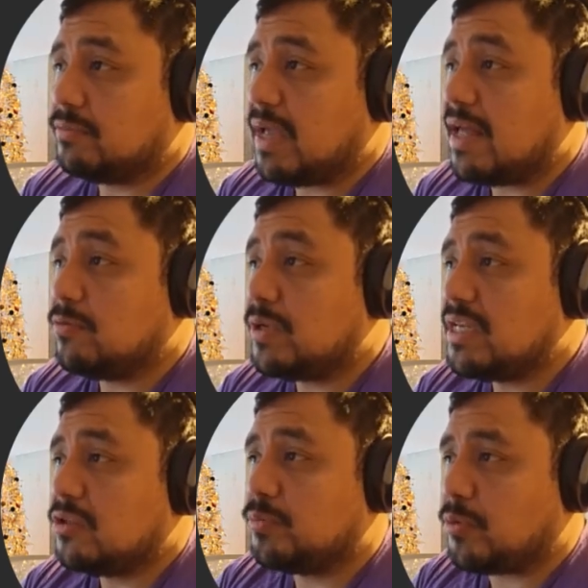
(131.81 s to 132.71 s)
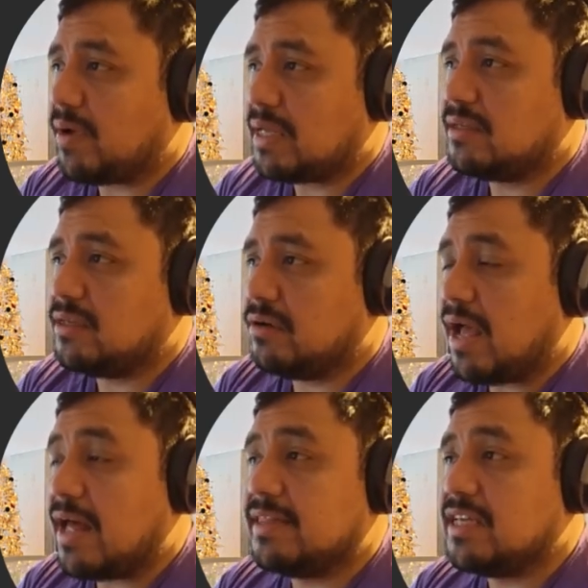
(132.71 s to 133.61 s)
And we need to provide here a
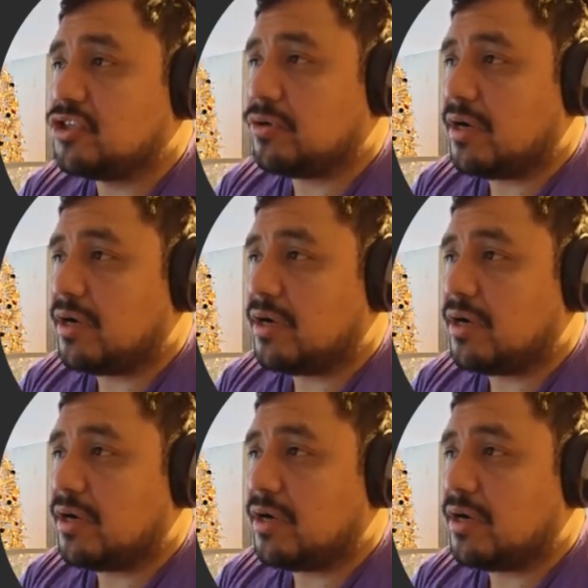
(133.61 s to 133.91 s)
dictionary.